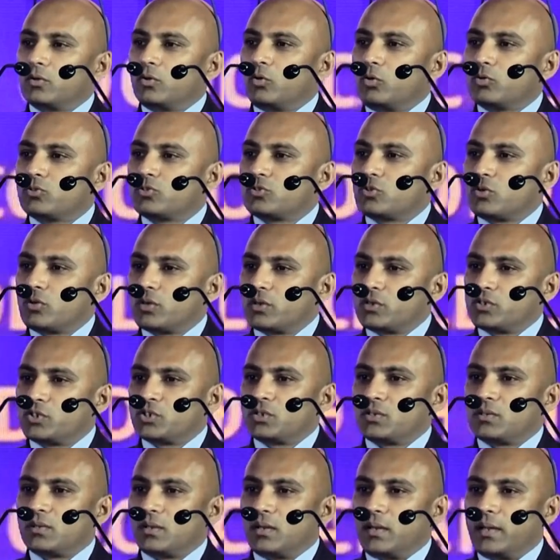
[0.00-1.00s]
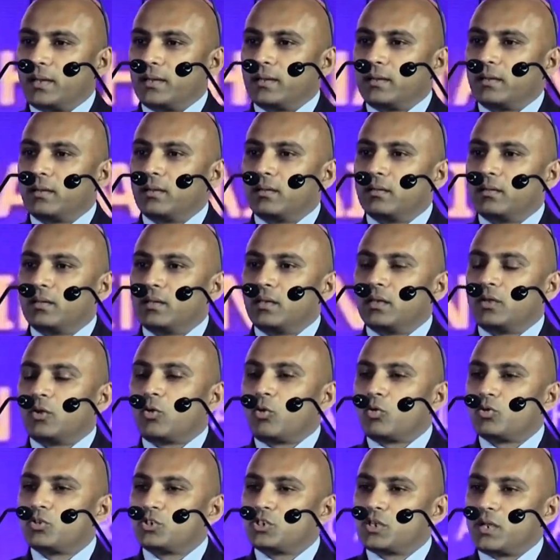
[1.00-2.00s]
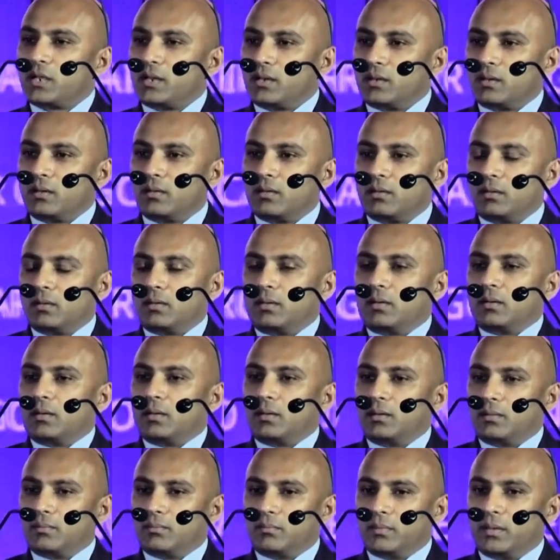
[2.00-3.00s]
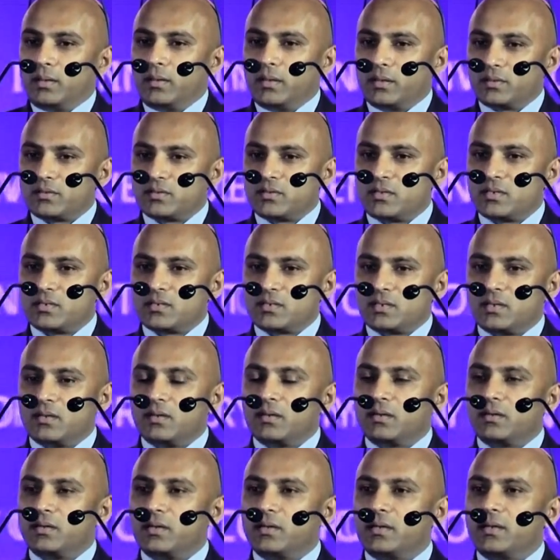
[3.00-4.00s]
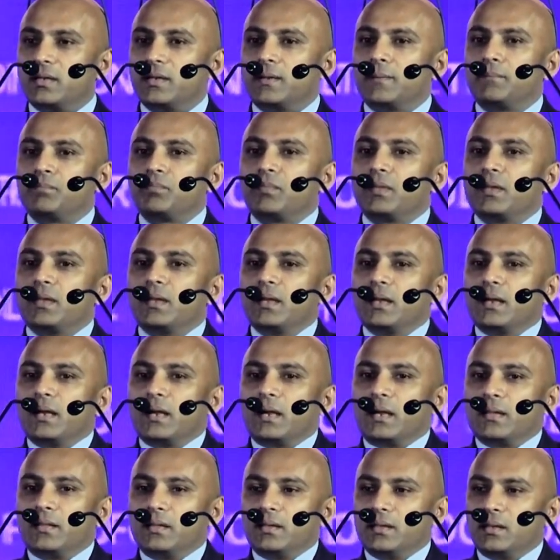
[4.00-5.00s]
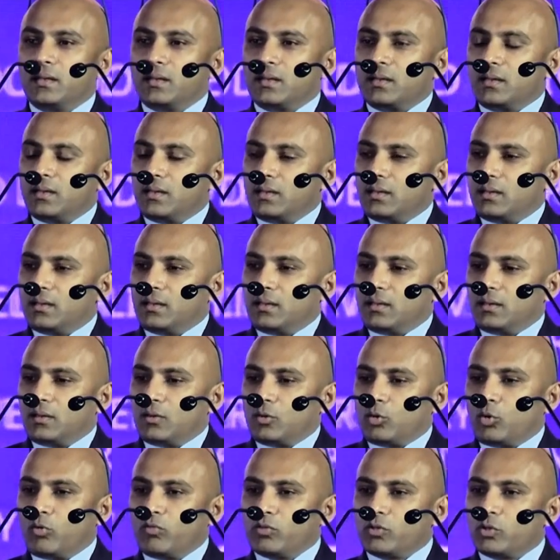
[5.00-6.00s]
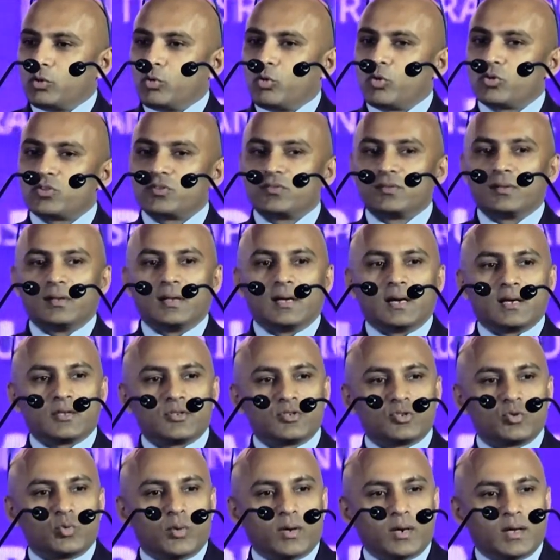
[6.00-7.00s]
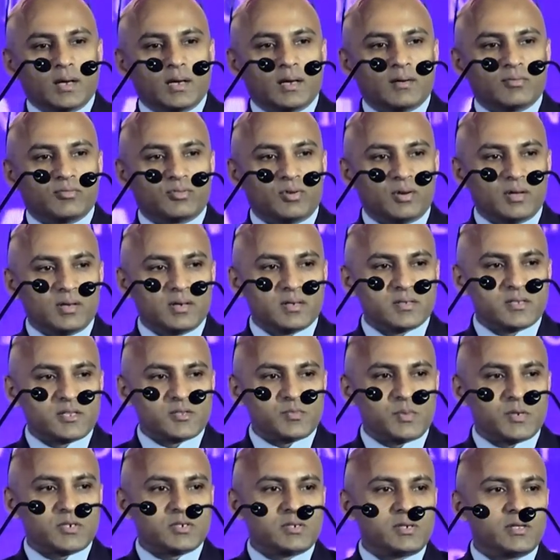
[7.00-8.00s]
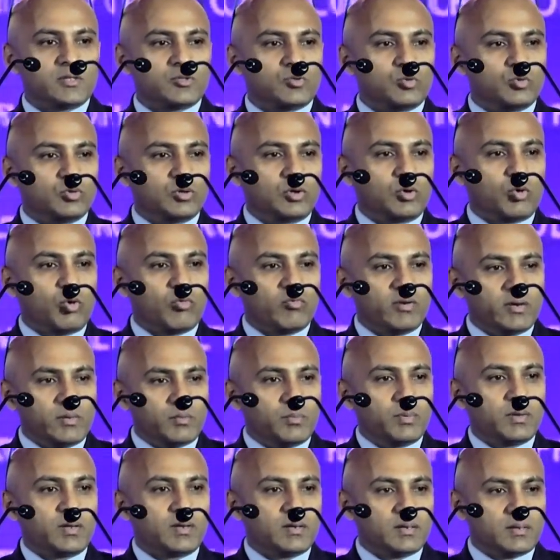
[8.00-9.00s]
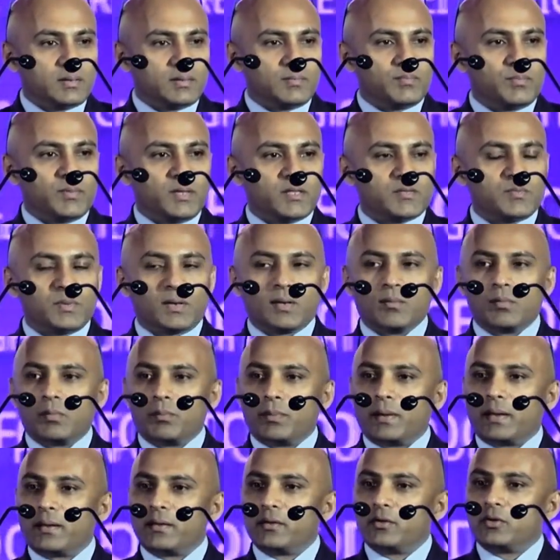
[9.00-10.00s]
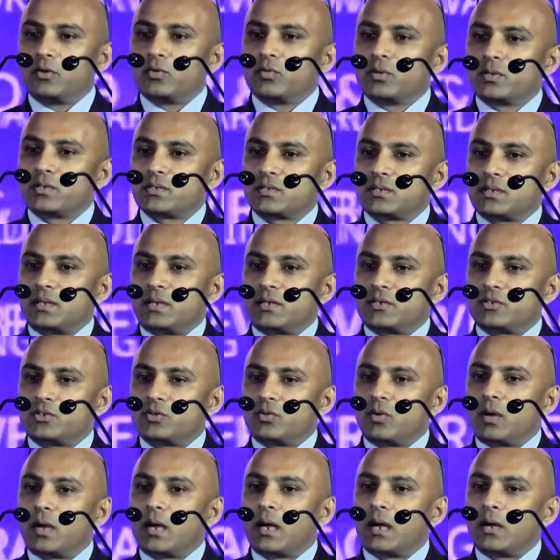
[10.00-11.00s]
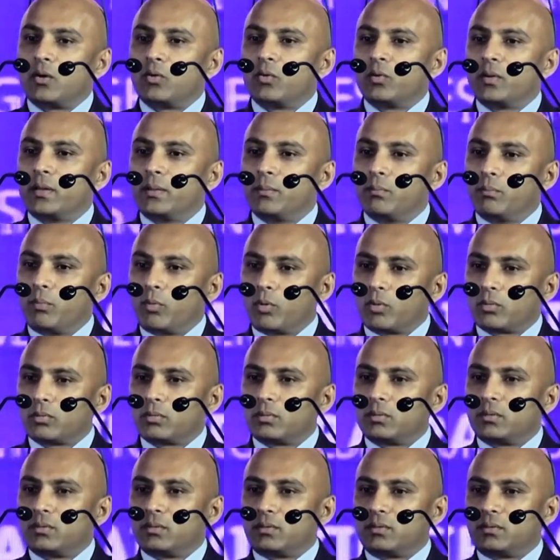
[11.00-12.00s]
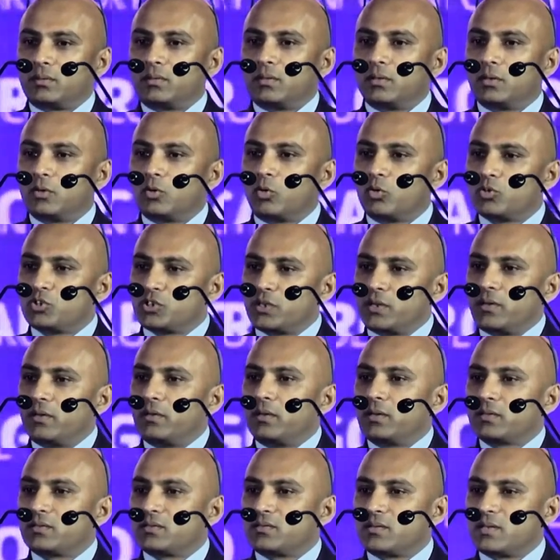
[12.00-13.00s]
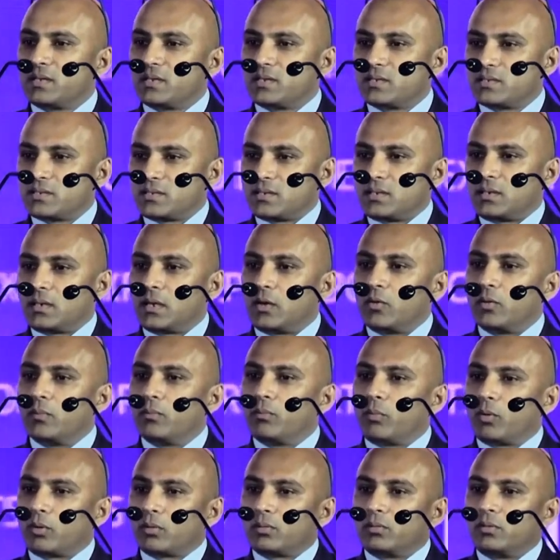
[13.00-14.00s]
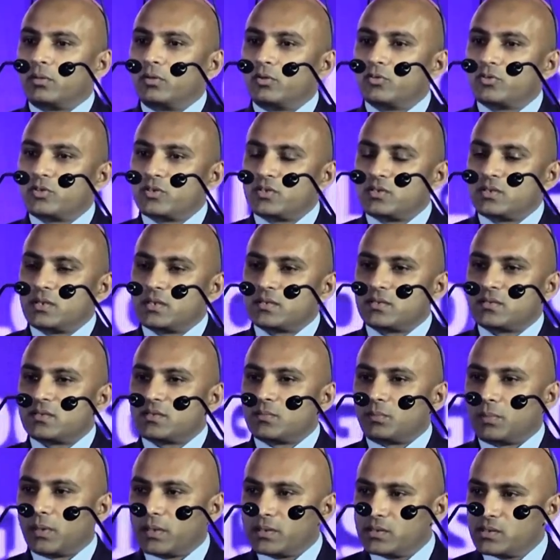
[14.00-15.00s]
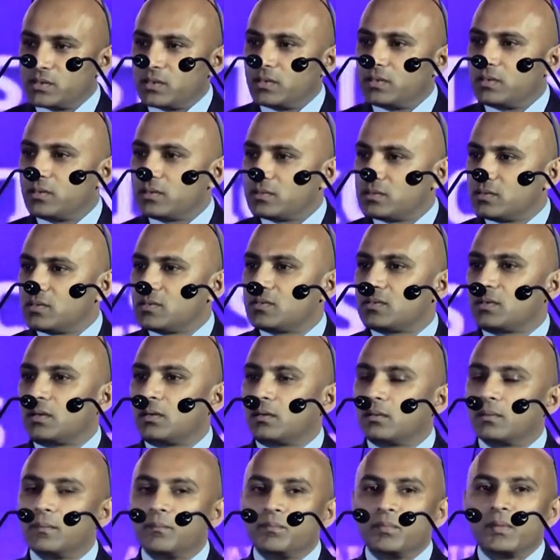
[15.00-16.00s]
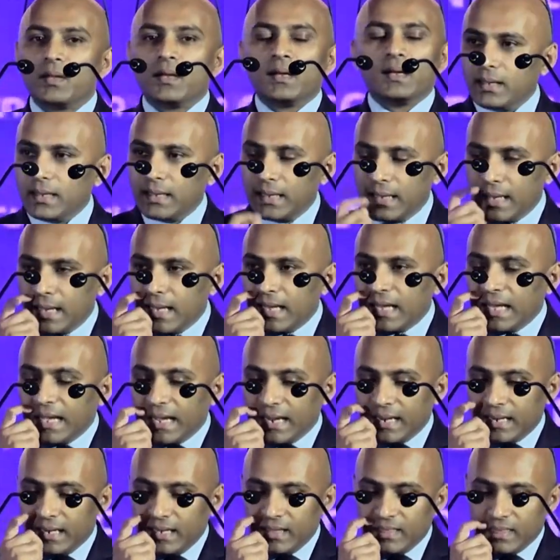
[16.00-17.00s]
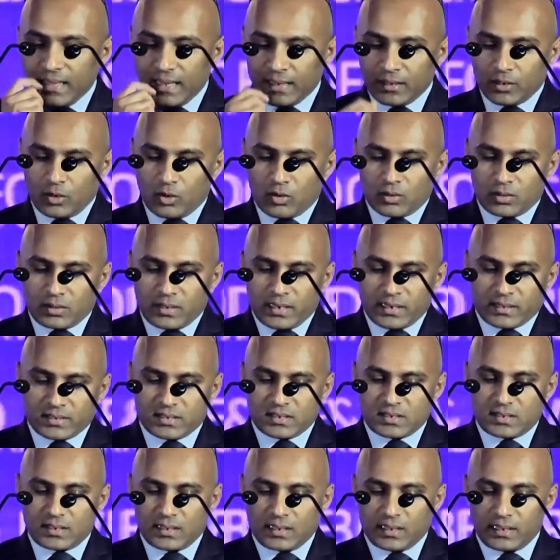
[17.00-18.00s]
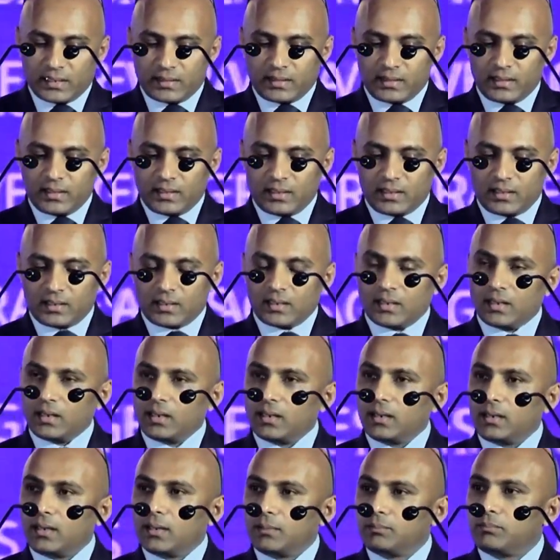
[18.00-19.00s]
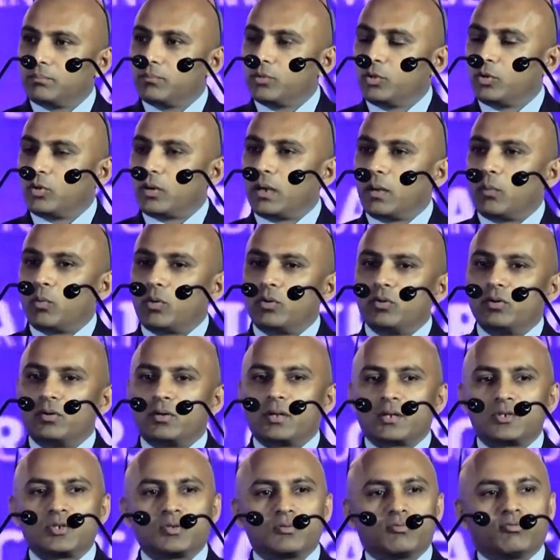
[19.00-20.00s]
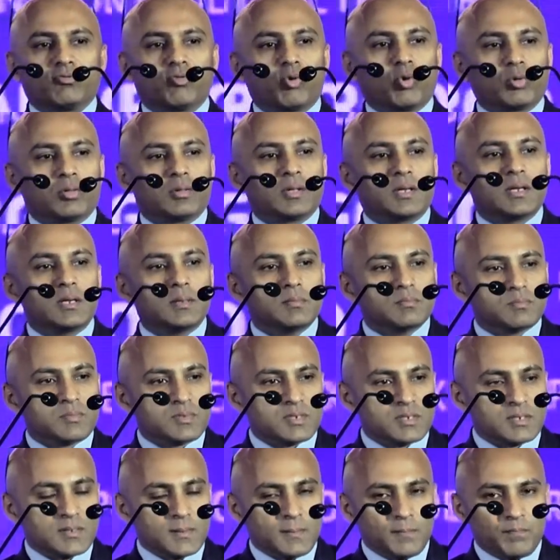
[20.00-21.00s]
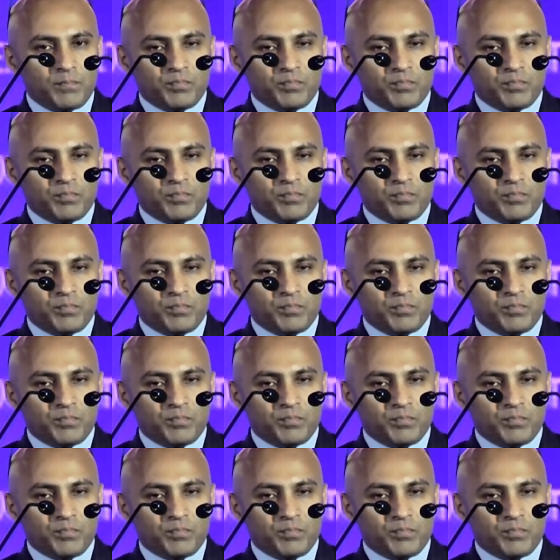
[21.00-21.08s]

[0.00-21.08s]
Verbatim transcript: cold storage and the cold chain uh, industries here in India, I think over the course of the last two and a half, three years, especially through the COVID period, it's become apparent to us as to how important the cold chain industry is and how important the logistics and supply chain industries are. And in that context, I think, uh, you know, I want to touch on four themes.